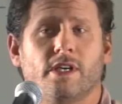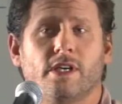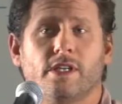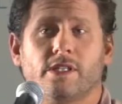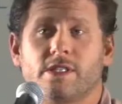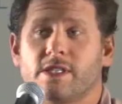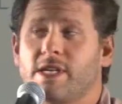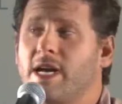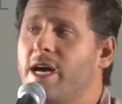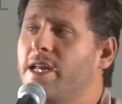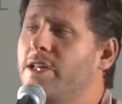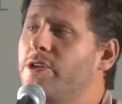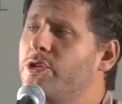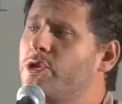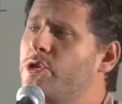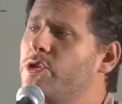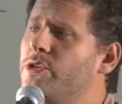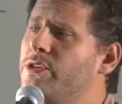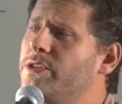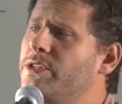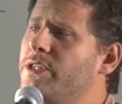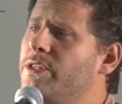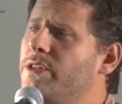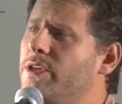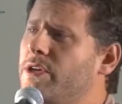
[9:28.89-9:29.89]
and started
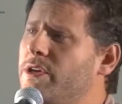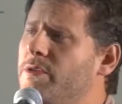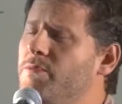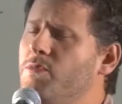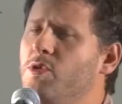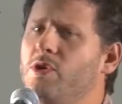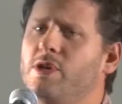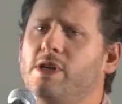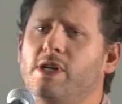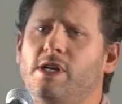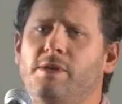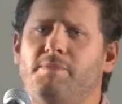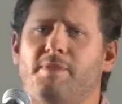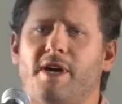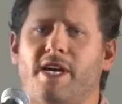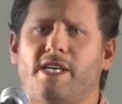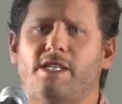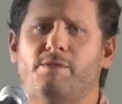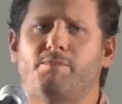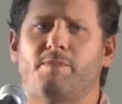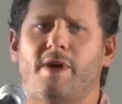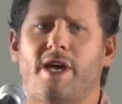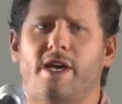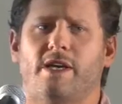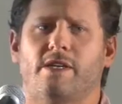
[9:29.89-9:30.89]
choosing the
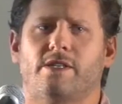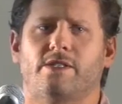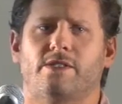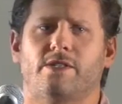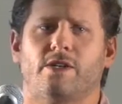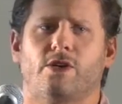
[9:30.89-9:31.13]
community-based banks,